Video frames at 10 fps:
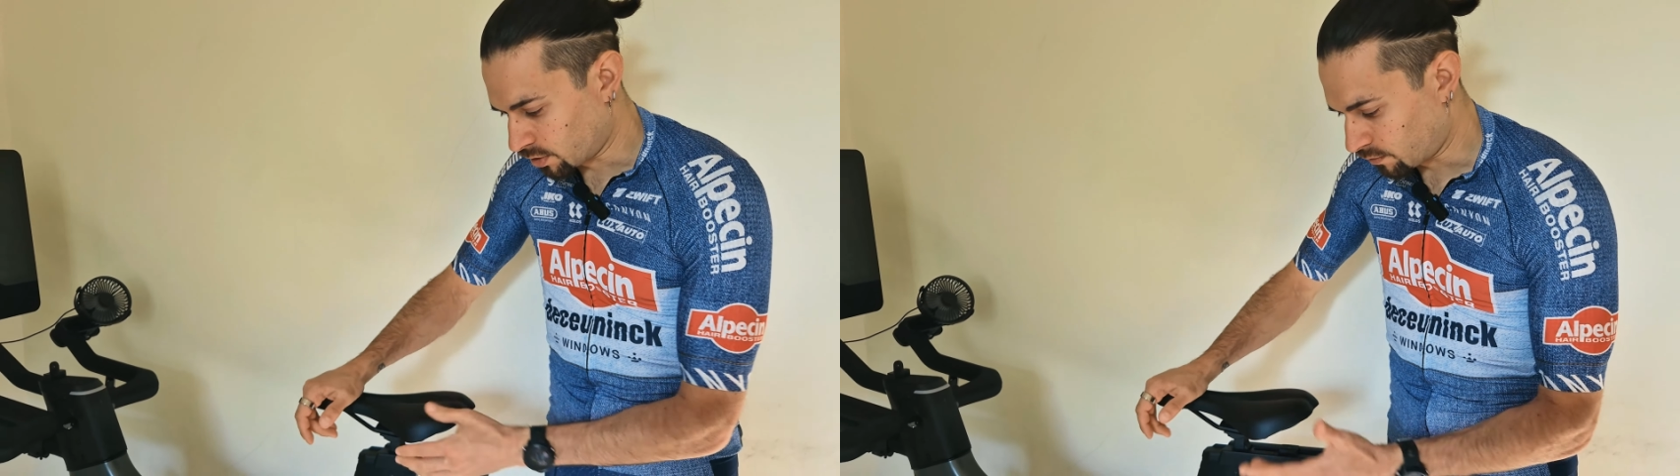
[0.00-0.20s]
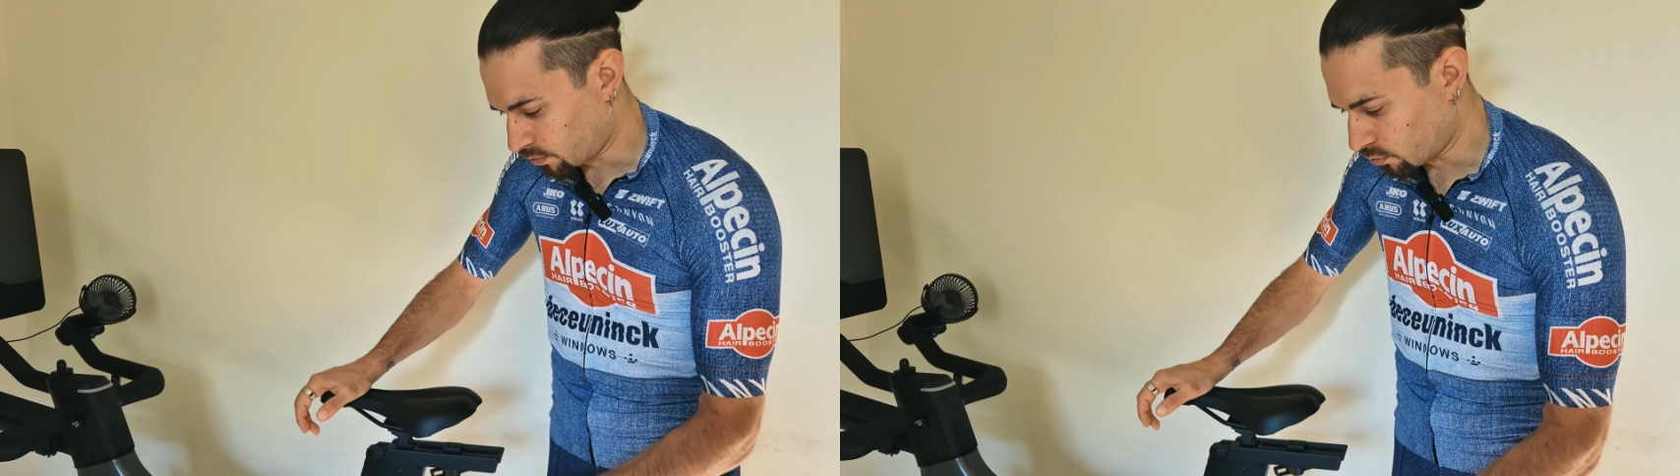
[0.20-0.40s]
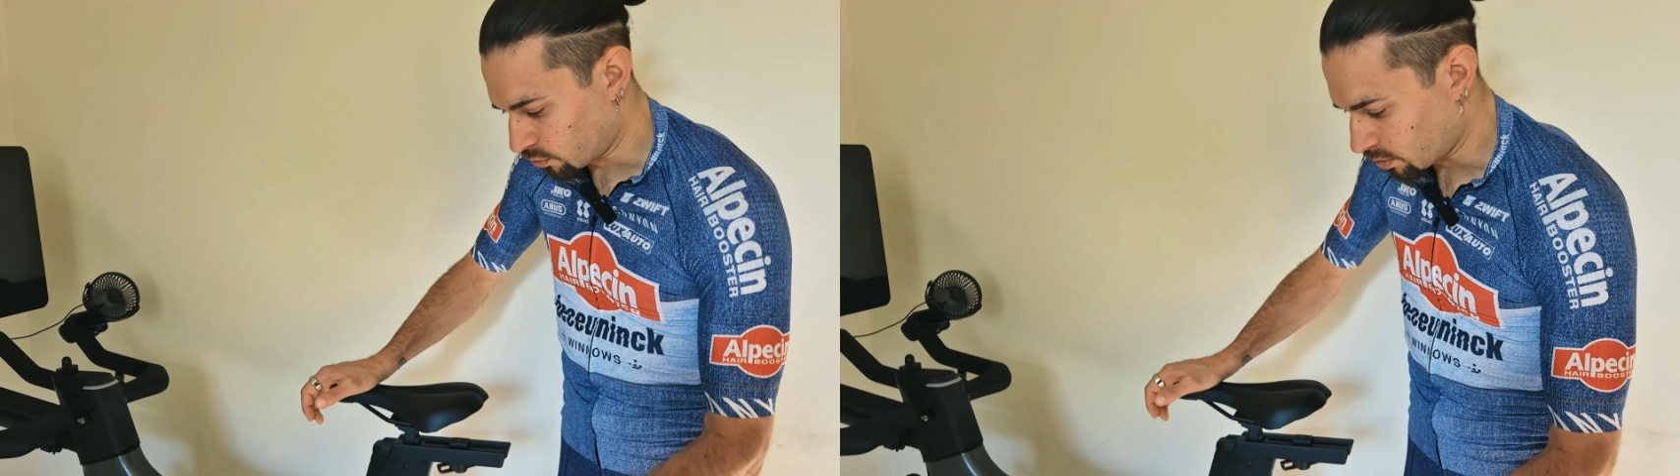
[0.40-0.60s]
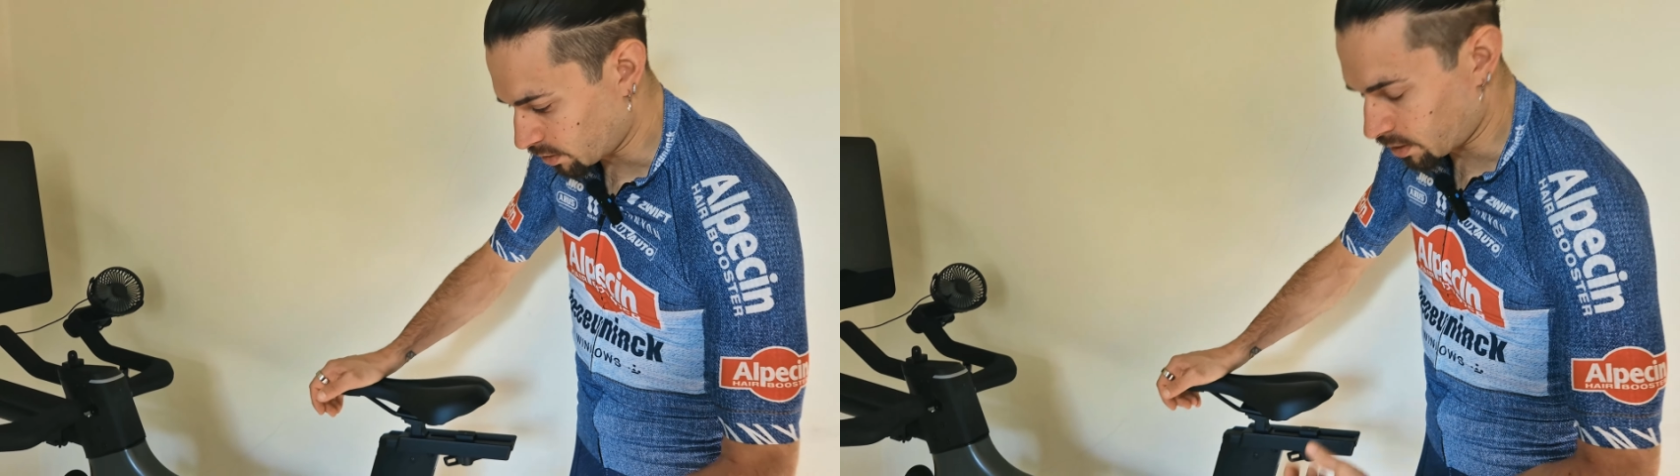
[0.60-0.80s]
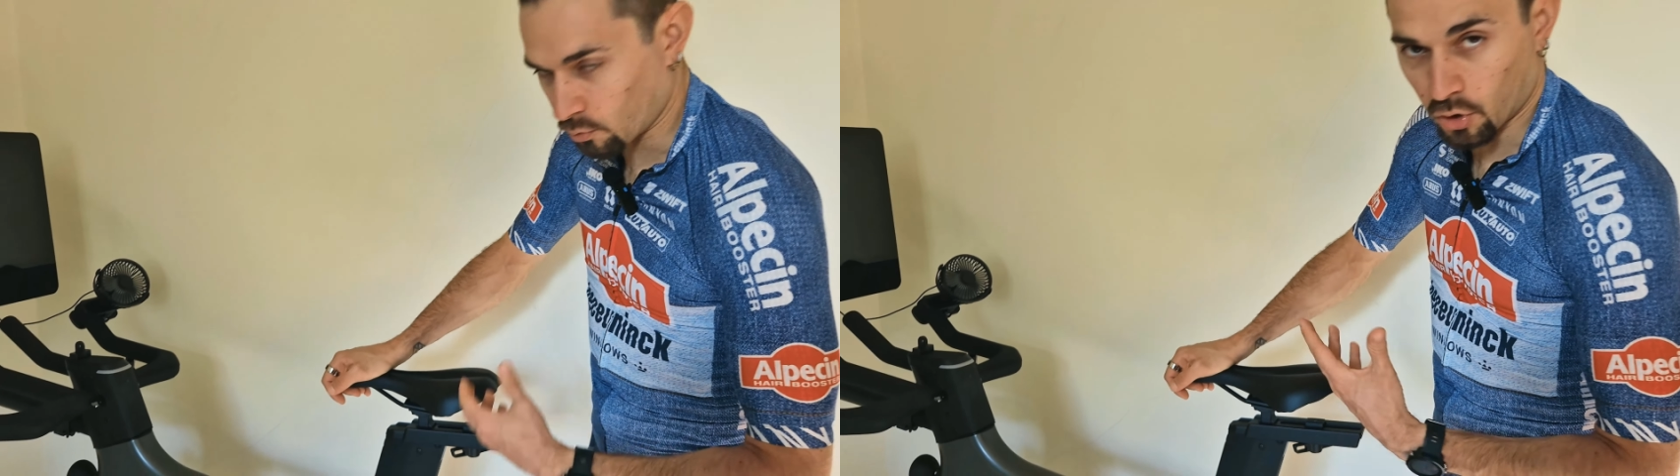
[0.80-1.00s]
if you
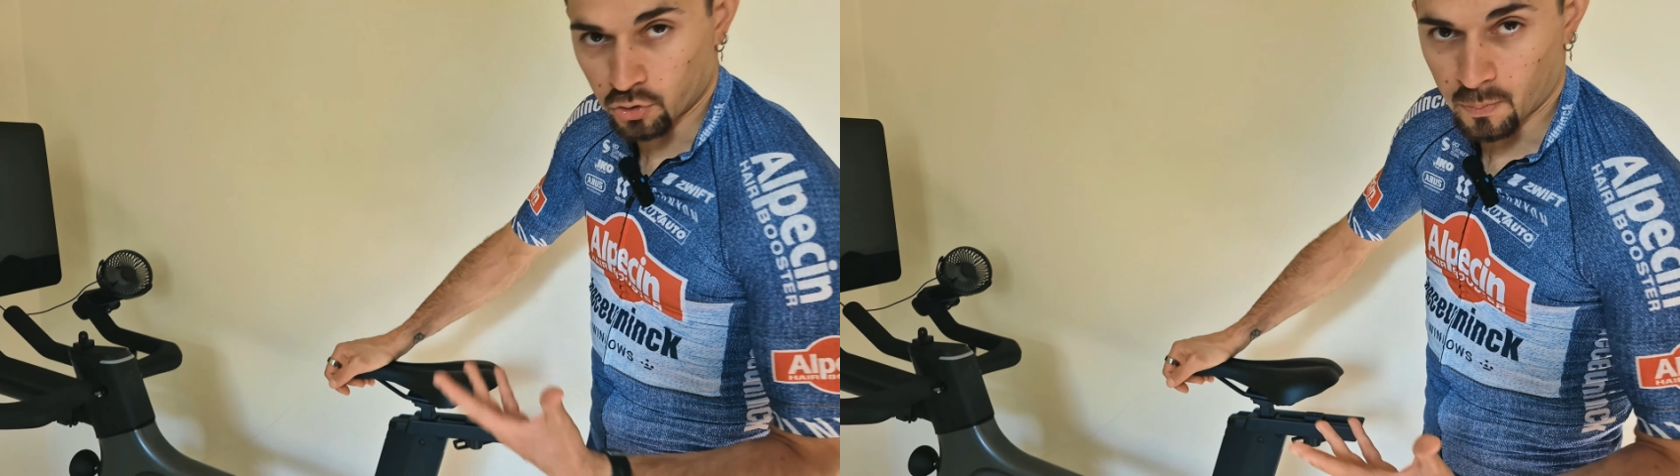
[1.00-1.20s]
want to